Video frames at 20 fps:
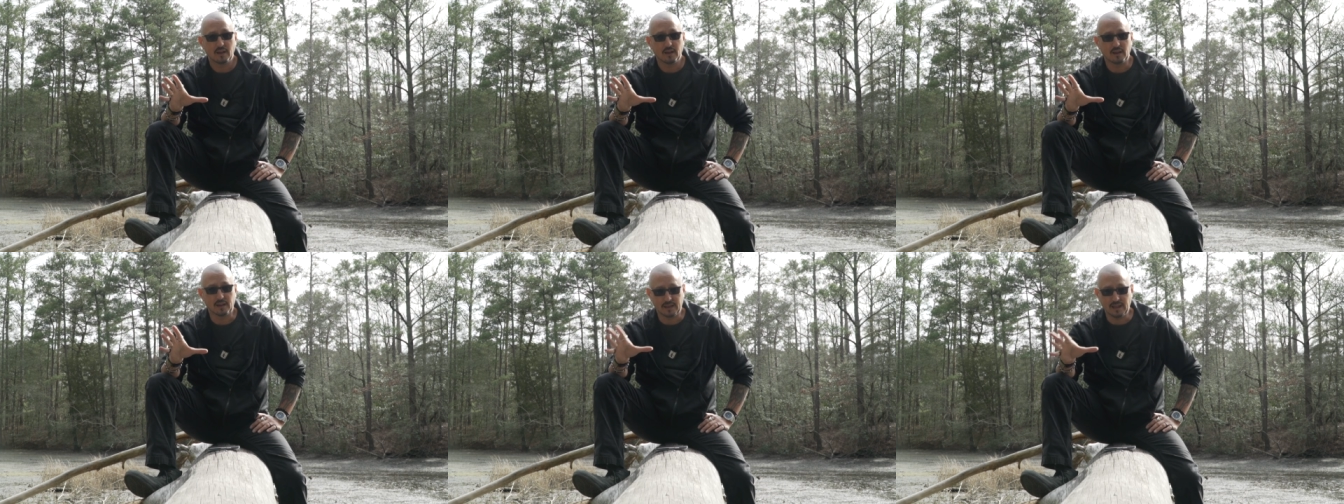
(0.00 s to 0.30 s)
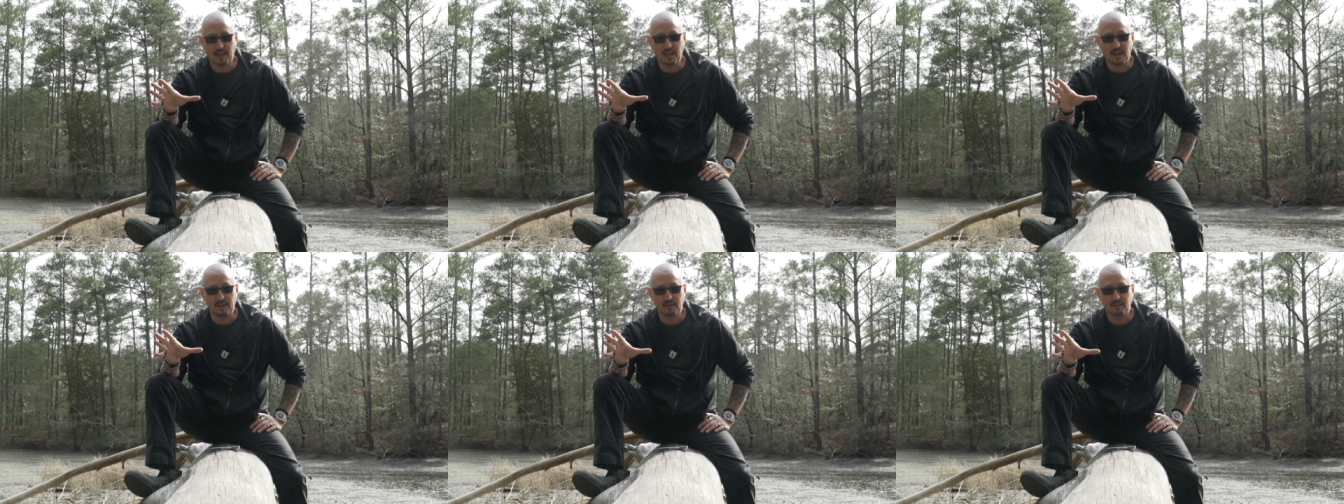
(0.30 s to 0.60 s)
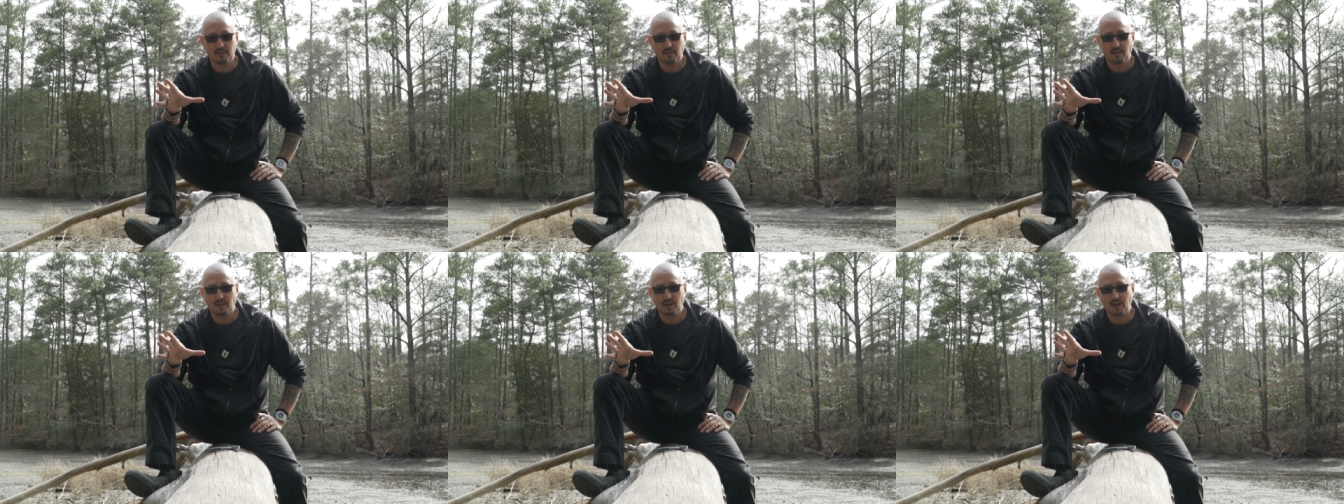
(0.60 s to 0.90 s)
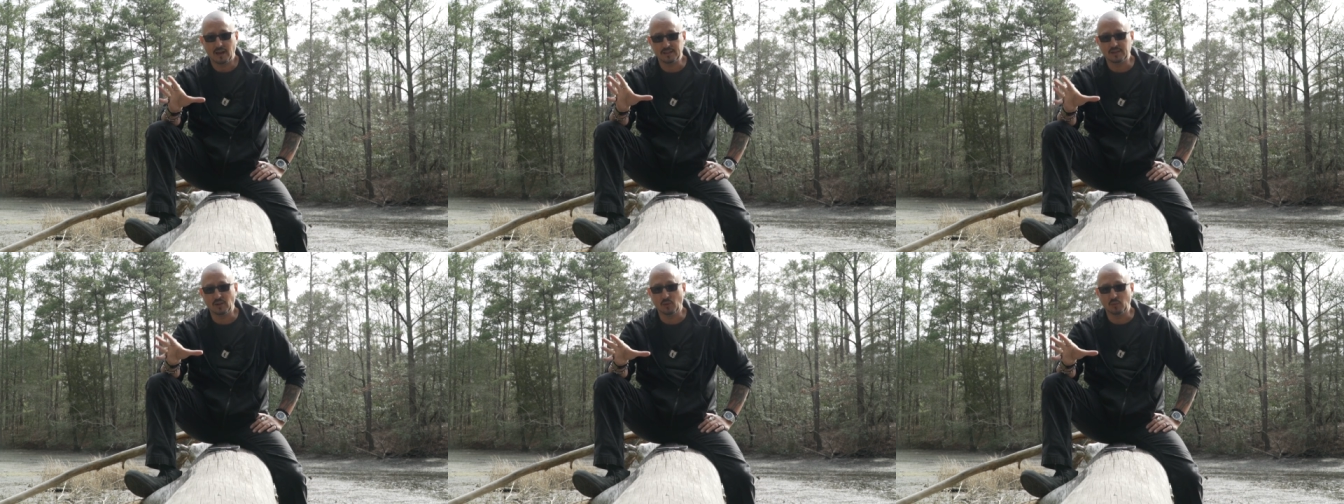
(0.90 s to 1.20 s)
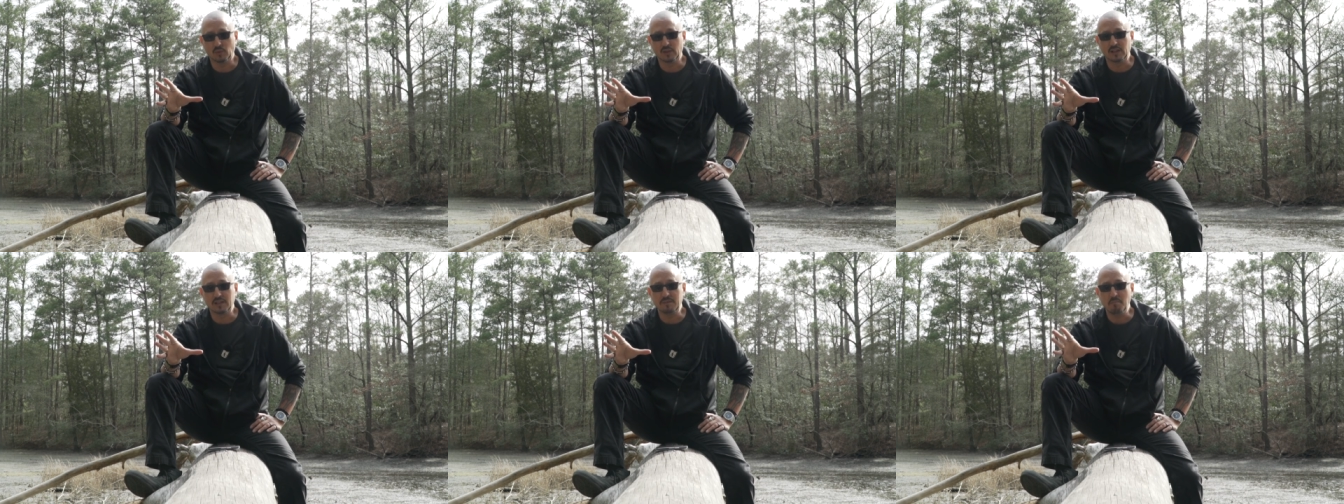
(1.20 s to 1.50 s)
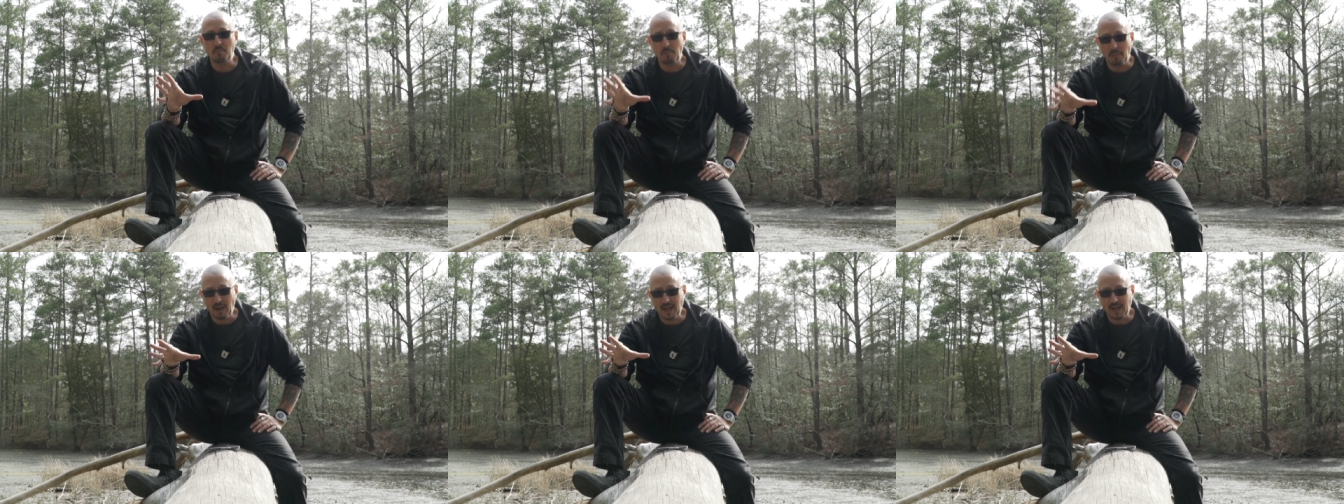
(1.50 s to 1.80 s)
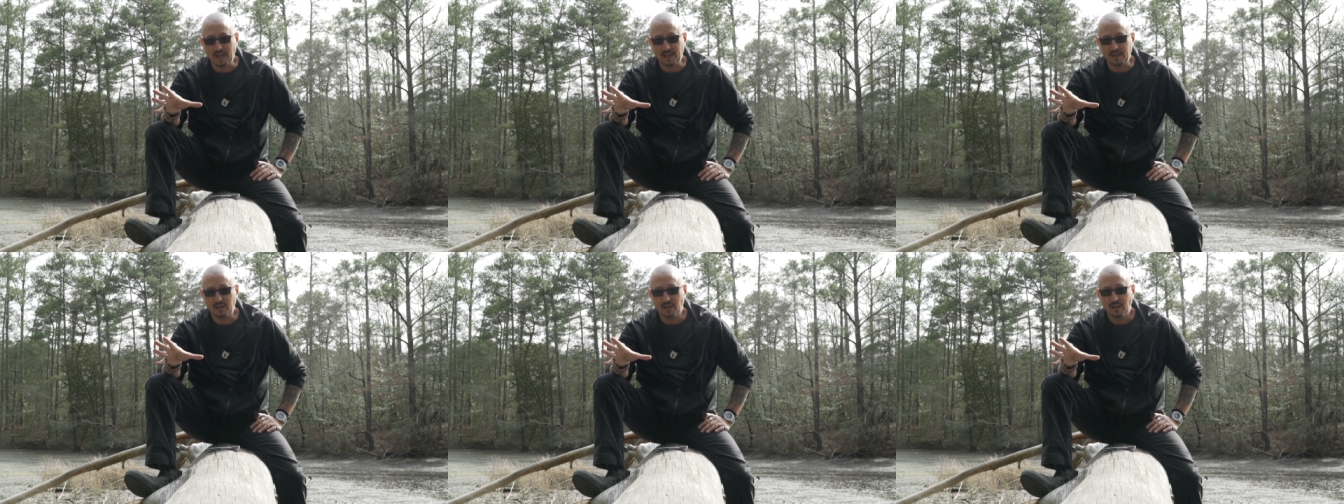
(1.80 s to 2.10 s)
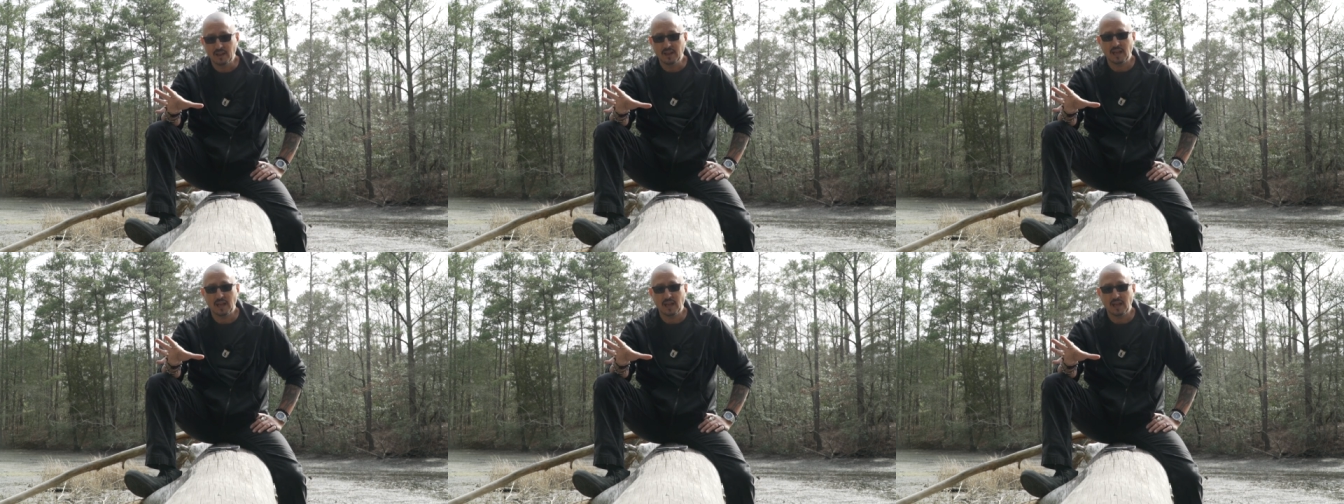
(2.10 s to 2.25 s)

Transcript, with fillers: Again, I don't really mind